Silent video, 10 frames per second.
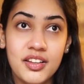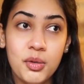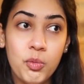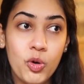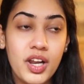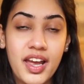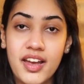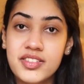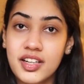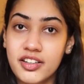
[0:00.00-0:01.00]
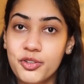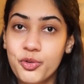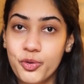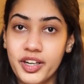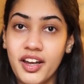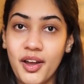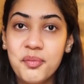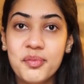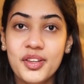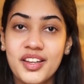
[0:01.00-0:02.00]
the more I have started growing
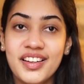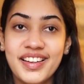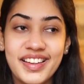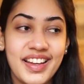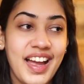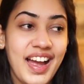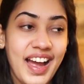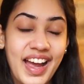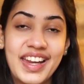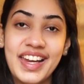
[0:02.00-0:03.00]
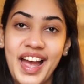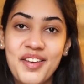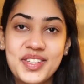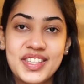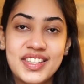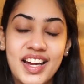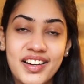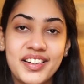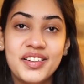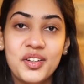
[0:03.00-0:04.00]
up, the I have
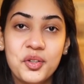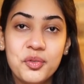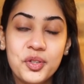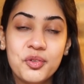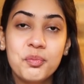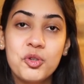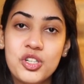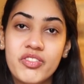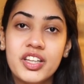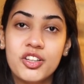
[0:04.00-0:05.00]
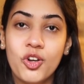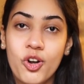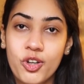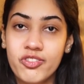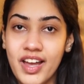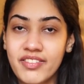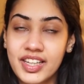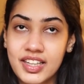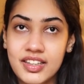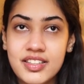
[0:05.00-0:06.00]
started to, you know, push away the thought of
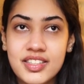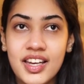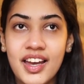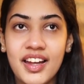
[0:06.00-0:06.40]
having kids.